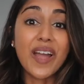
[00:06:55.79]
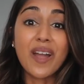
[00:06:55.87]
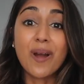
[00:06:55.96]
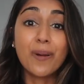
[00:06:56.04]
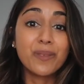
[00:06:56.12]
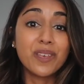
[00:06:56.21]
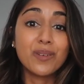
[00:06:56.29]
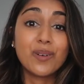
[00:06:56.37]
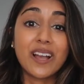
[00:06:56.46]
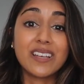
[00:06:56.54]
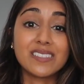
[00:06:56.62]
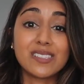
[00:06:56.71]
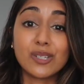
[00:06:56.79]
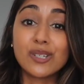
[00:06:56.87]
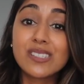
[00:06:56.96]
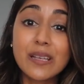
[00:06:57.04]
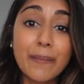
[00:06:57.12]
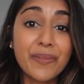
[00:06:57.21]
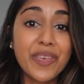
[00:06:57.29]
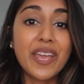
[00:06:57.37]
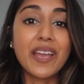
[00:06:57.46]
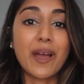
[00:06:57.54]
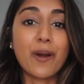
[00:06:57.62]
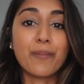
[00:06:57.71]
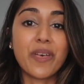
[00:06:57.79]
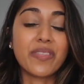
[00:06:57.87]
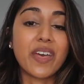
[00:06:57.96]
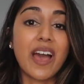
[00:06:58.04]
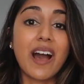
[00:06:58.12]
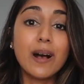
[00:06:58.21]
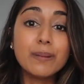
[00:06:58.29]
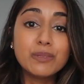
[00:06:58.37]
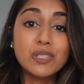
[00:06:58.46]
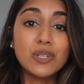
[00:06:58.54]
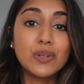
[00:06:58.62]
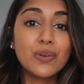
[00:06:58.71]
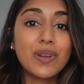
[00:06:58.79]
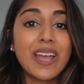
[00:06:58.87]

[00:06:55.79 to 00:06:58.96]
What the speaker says: I hope that you guys learned something. I hope that that helped you.